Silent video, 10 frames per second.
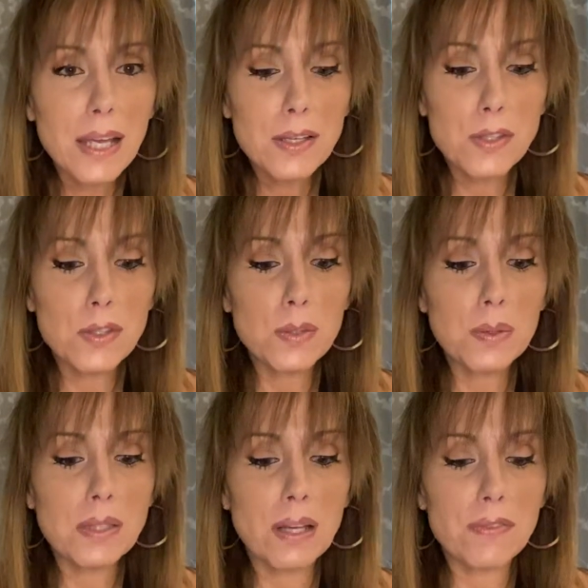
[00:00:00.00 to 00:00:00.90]
It has to do
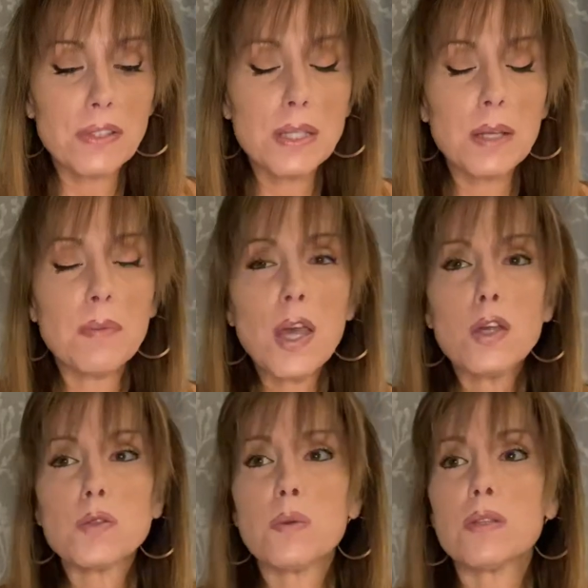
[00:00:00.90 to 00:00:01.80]
with self-esteem.
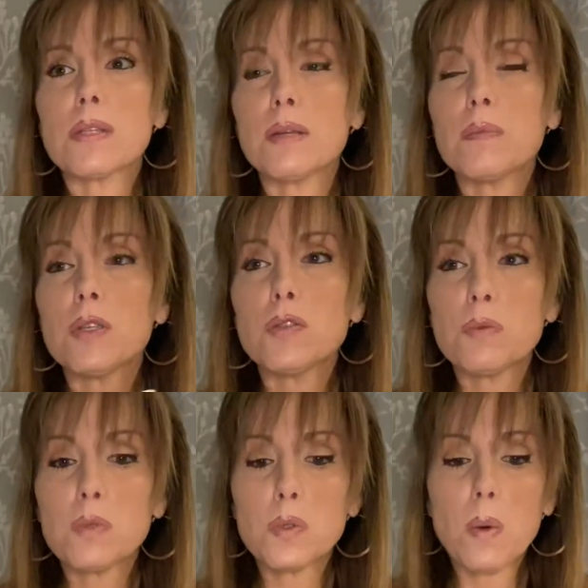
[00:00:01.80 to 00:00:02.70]
So there's going to be
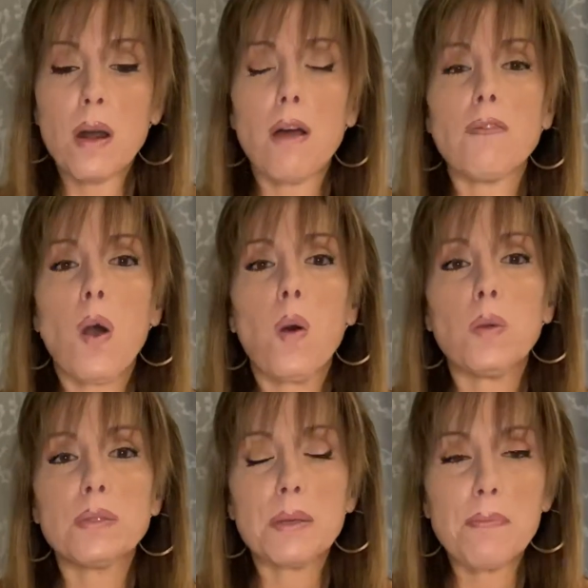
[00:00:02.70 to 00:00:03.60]
some sort of
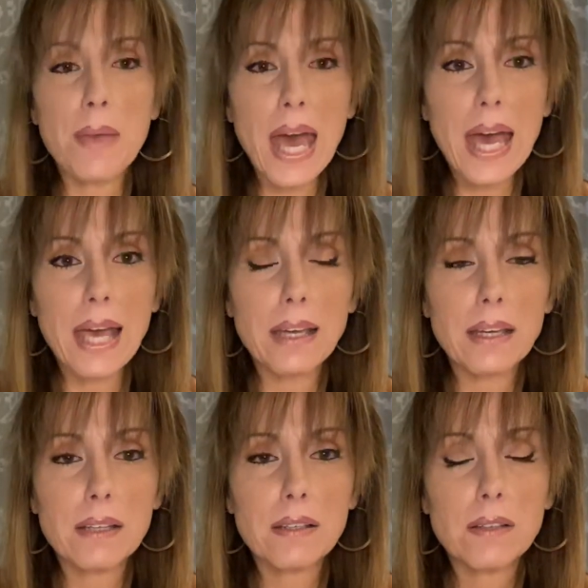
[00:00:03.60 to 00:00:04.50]
holding
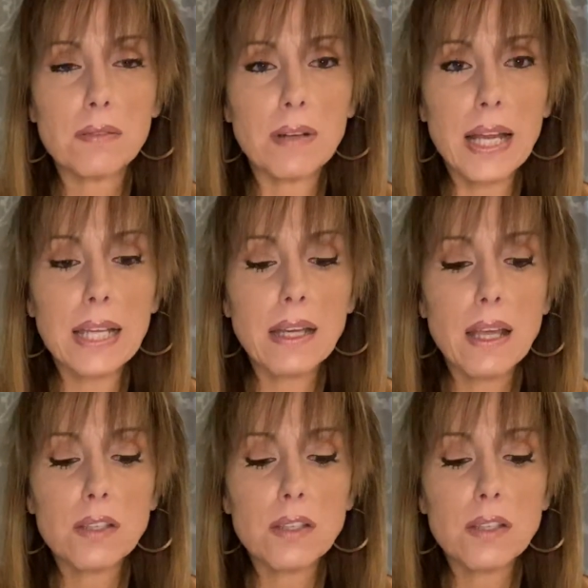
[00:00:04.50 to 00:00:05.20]
back, right?